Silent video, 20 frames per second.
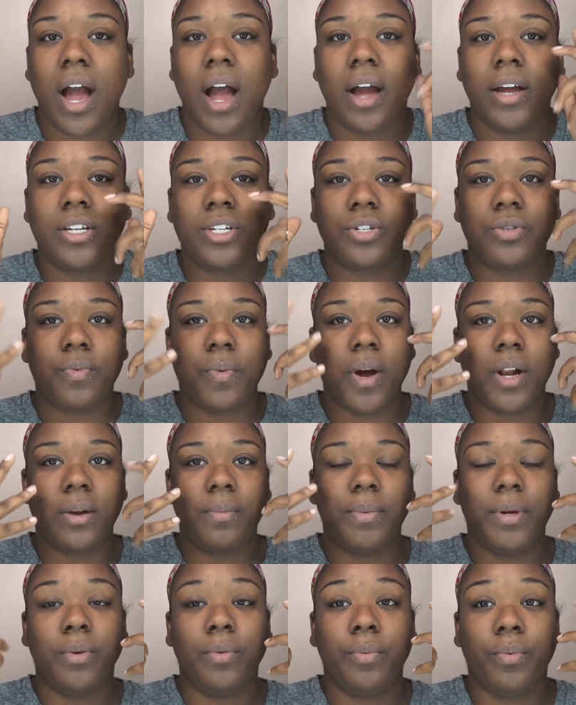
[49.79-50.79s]
I just want to
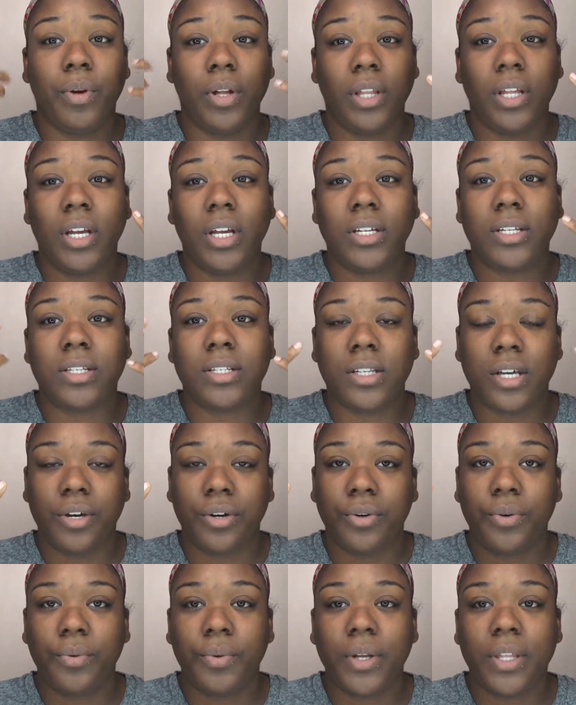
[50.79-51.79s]
be really
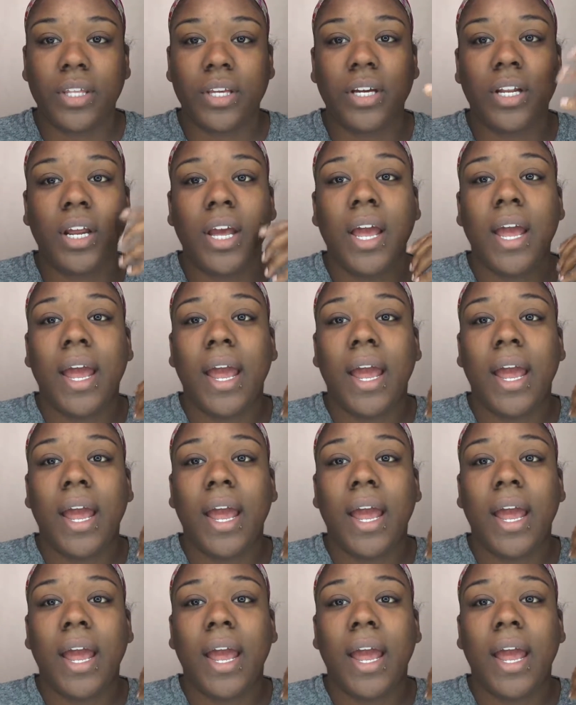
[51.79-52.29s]
subtle with it